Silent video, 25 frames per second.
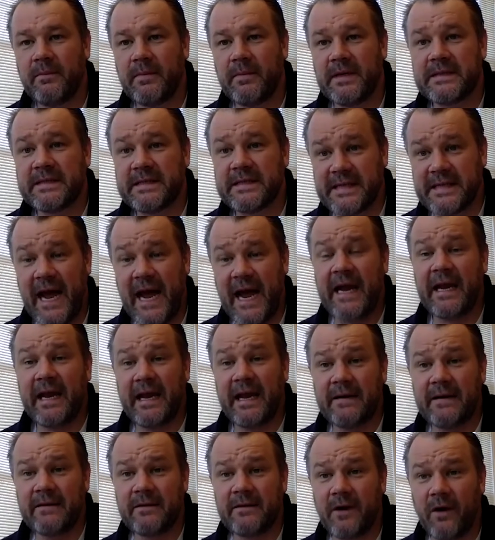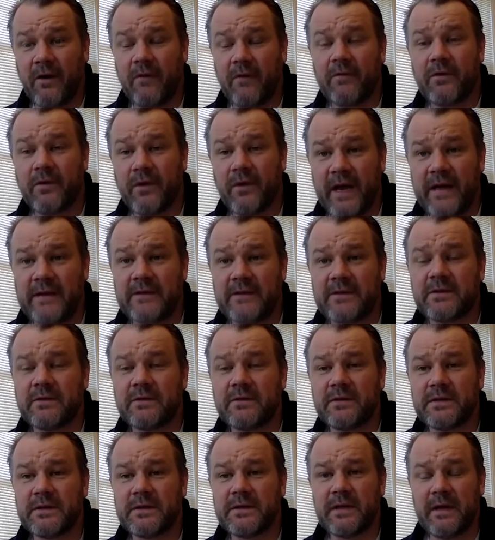stacking of
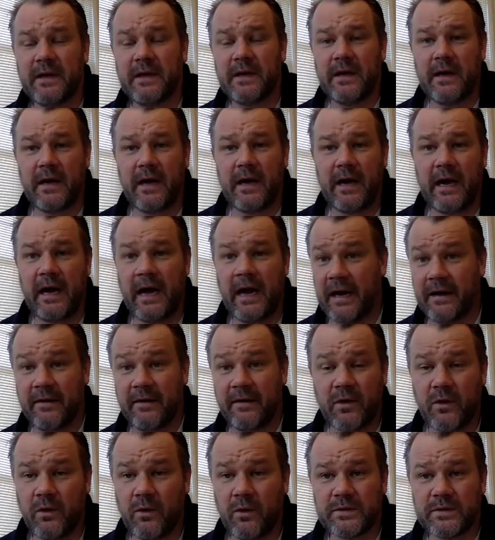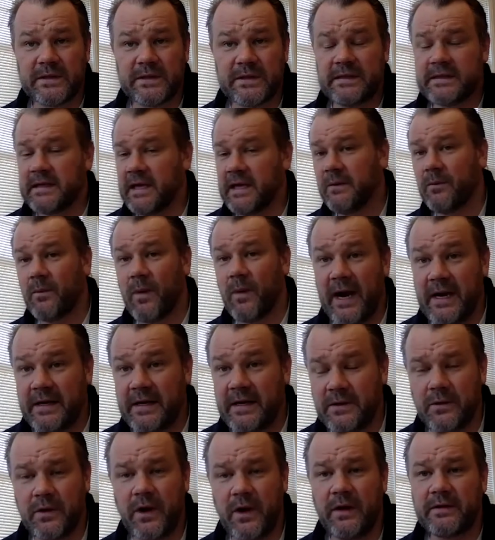credentials uh, and of courses and
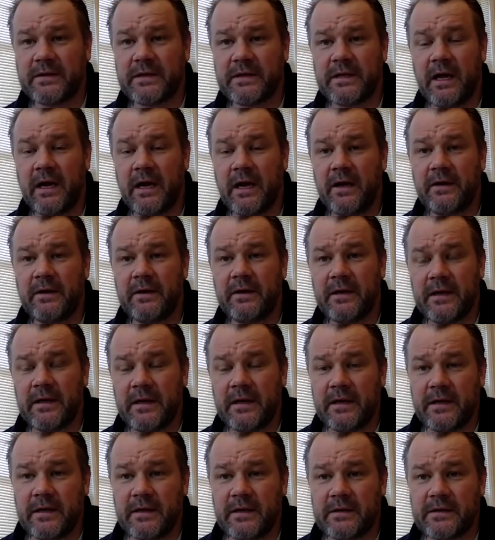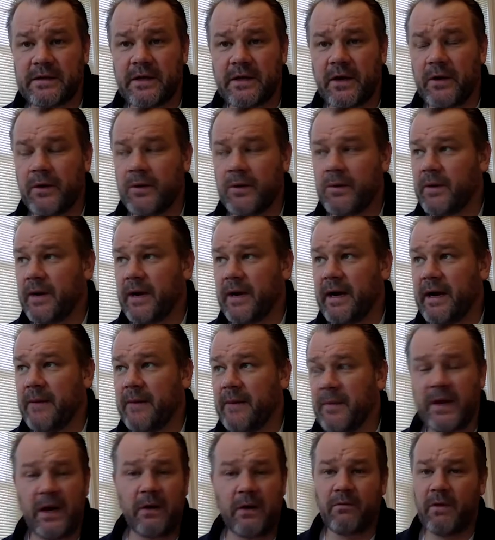ways you're going to learn. So
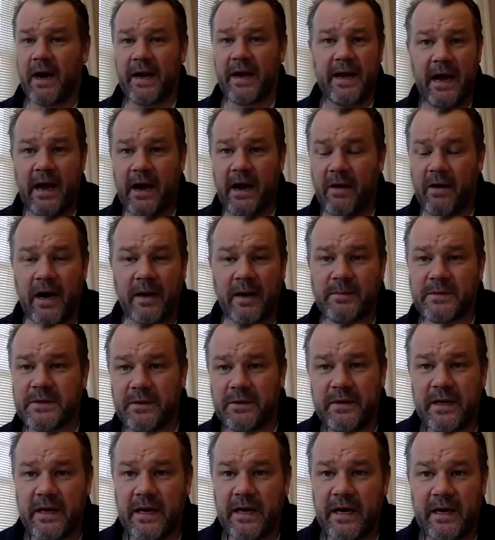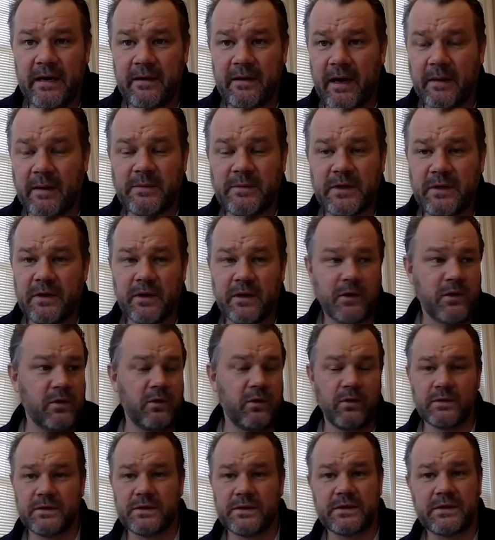um, you know, right now I'm doing a I'm doing a
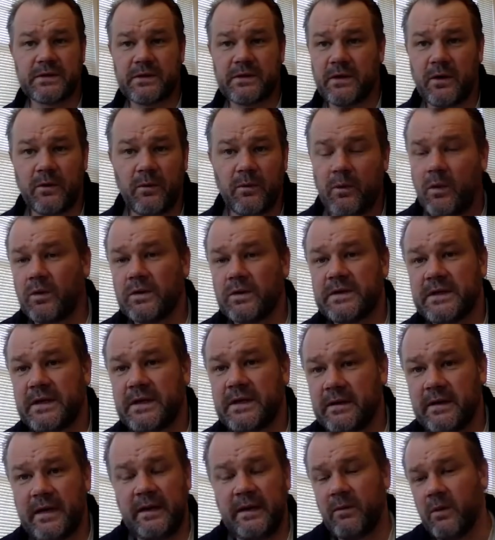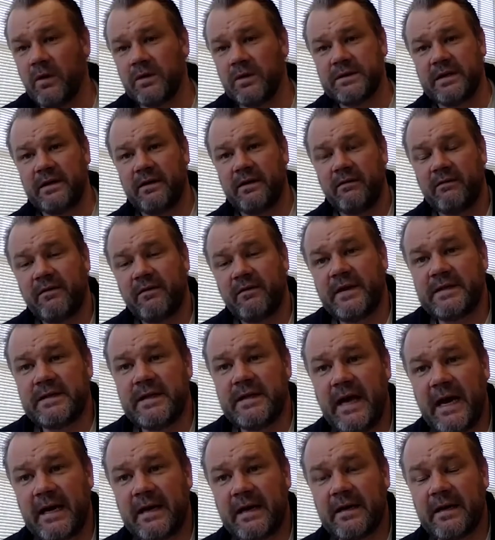course on Wharton in Wharton and
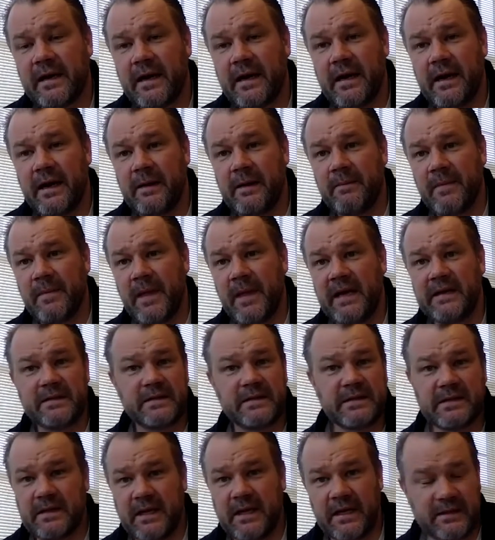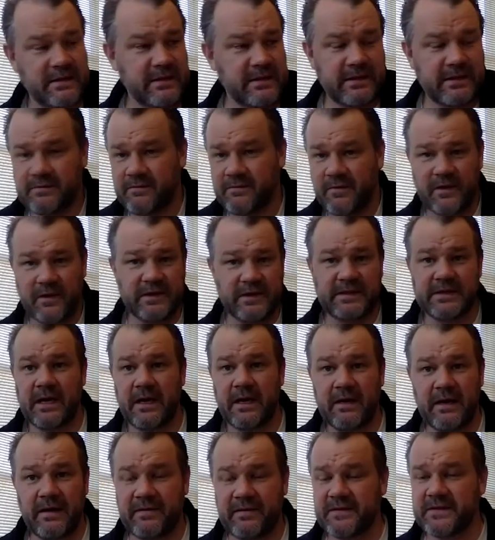fintech. Um, it's it's for a
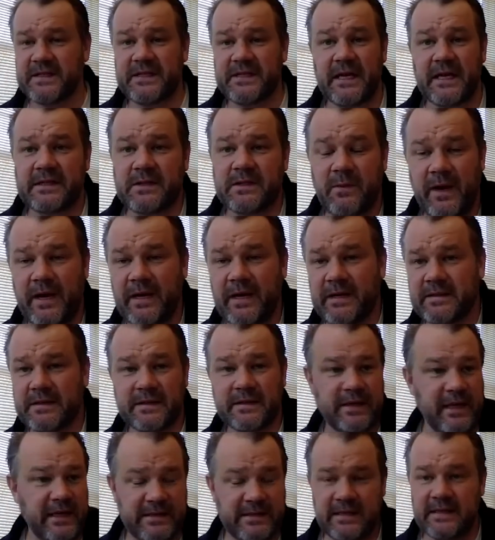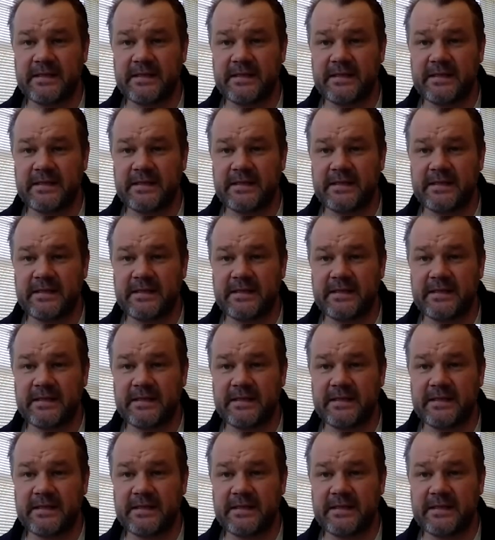certain for six weeks. It's